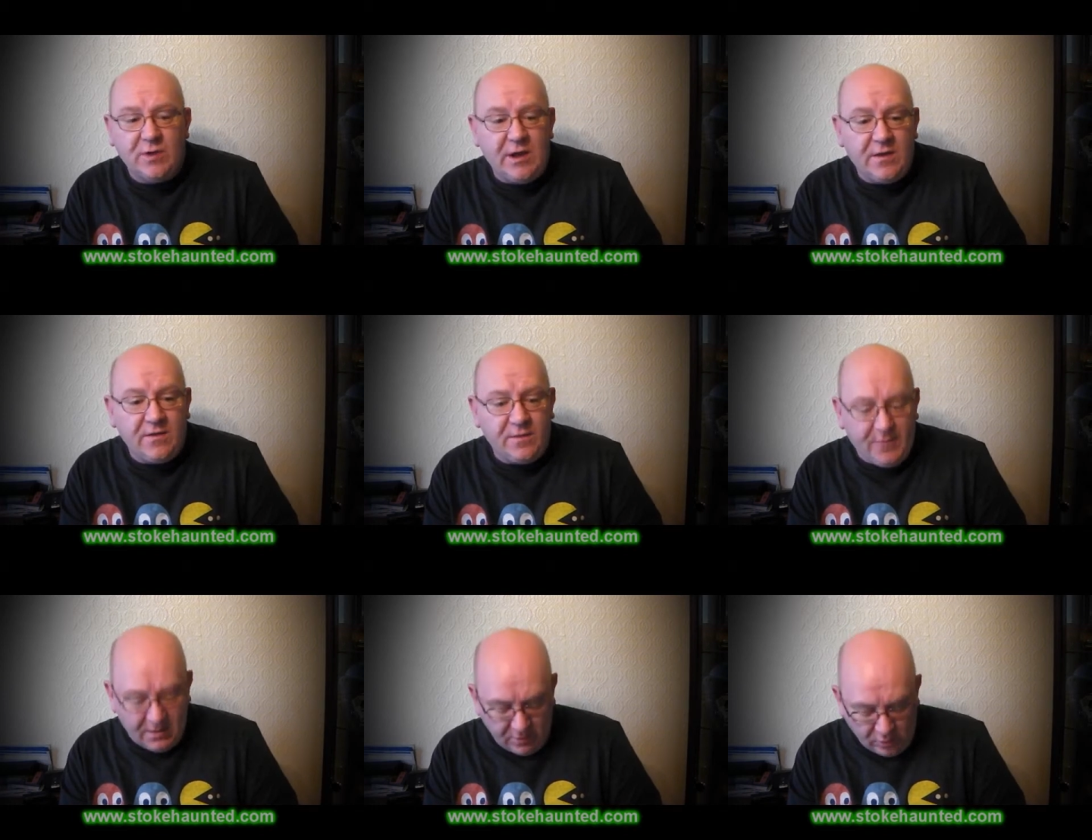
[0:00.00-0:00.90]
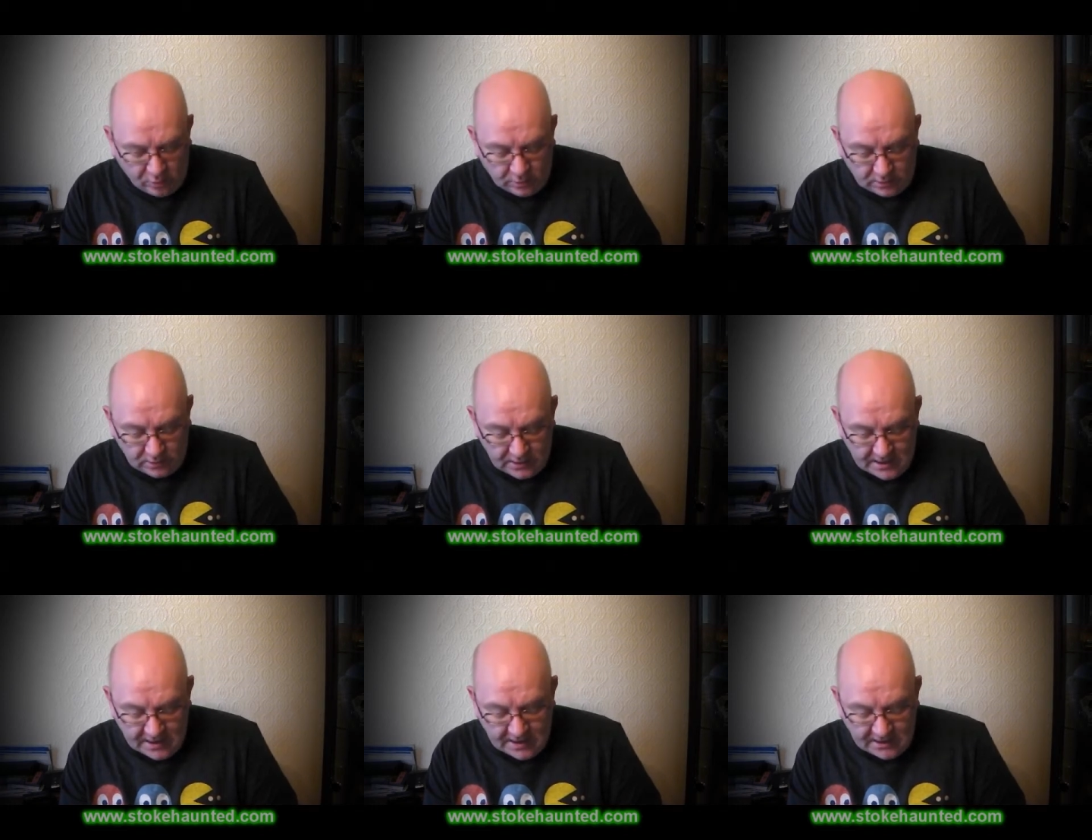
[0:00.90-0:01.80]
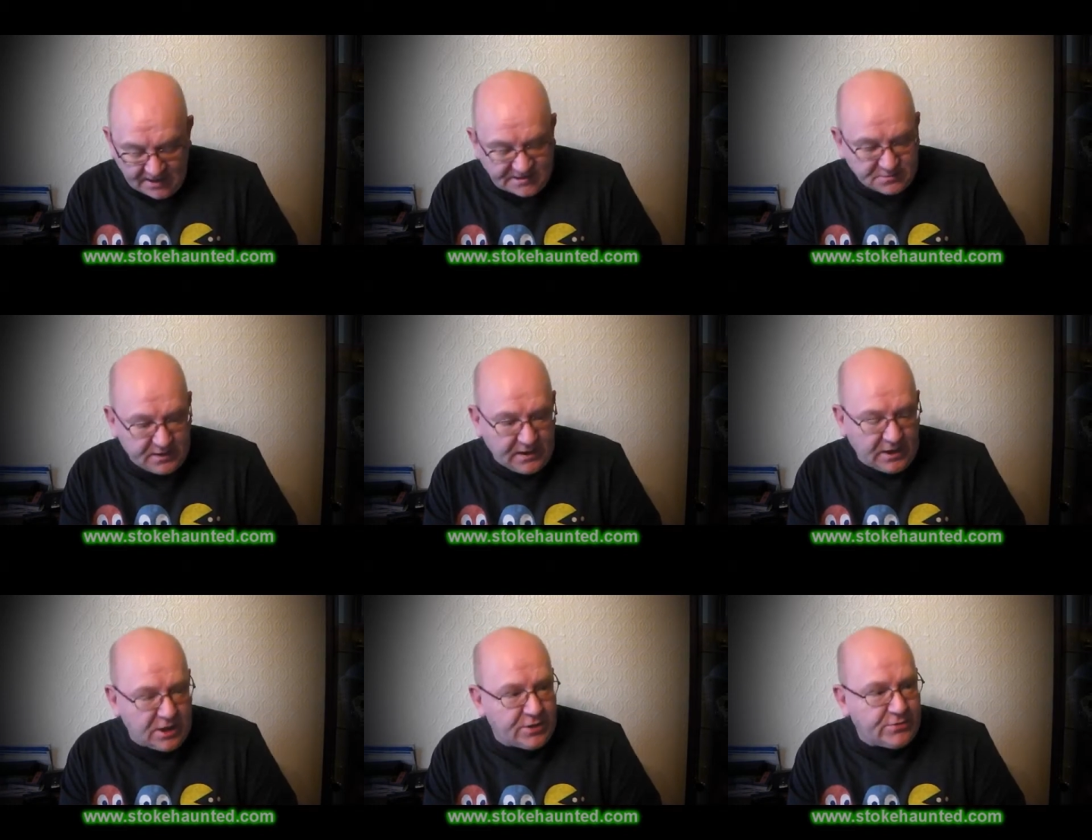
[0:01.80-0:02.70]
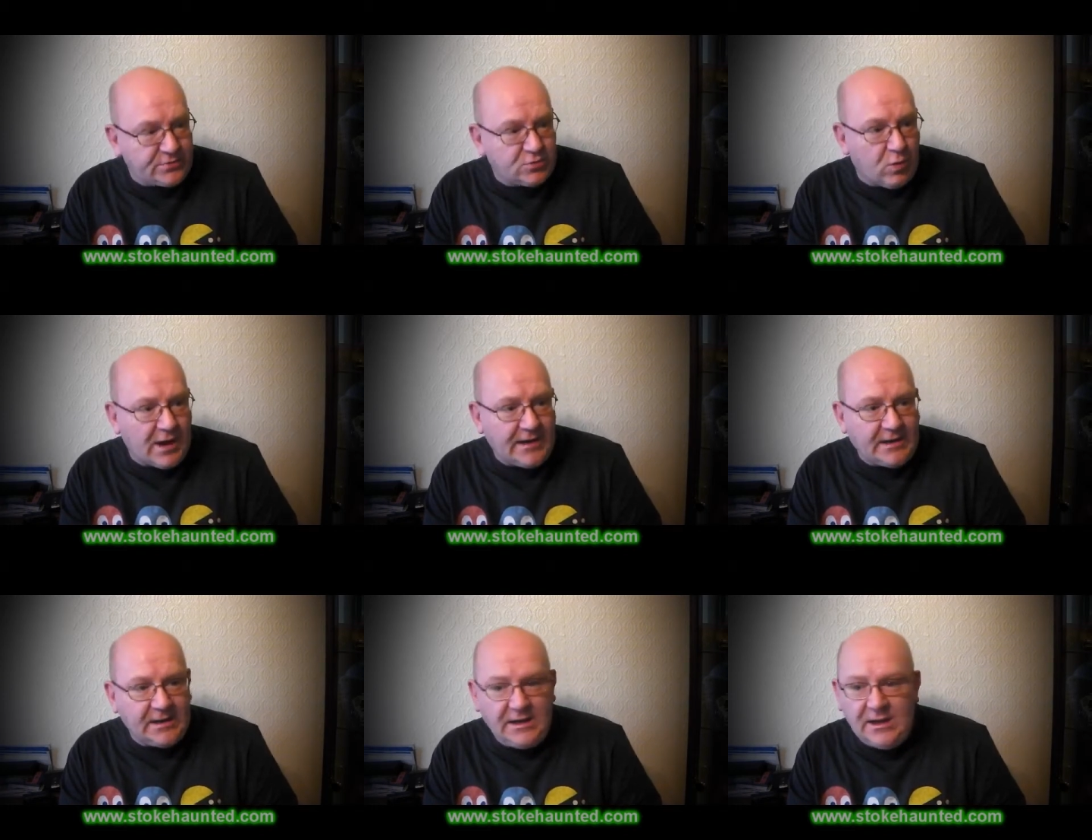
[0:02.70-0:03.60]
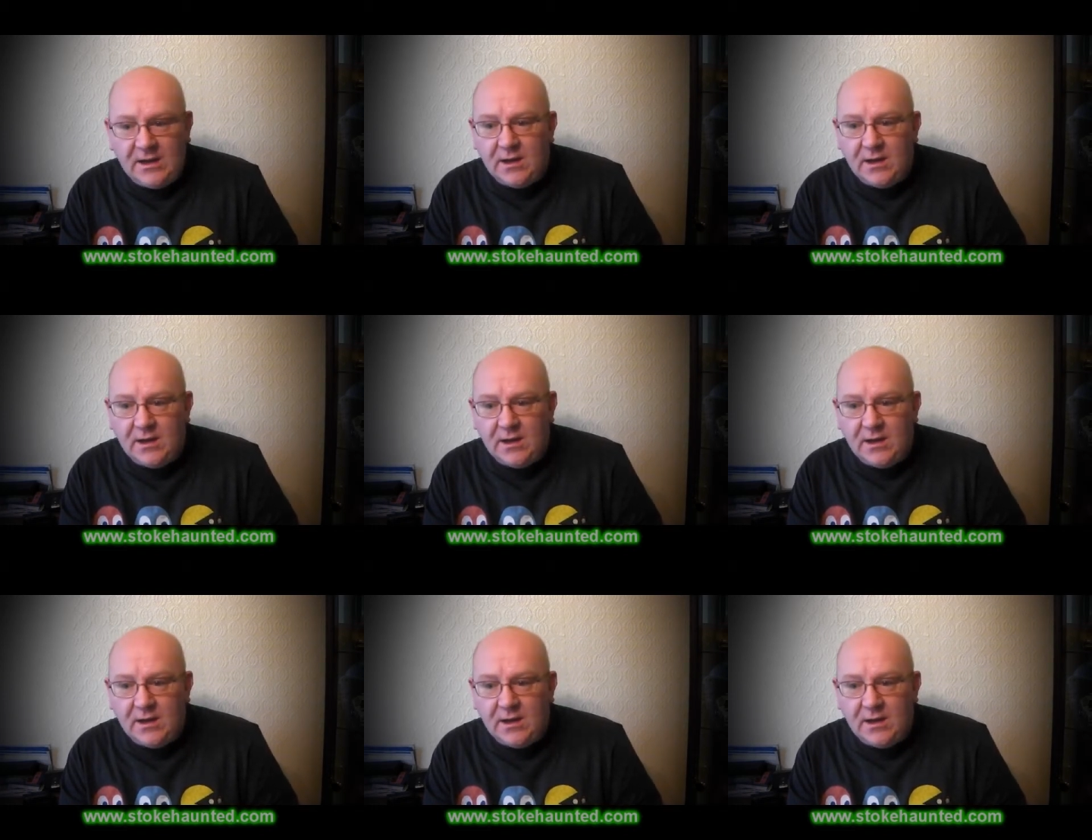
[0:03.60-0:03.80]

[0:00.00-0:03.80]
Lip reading: with the paranormal, and it's been used widely.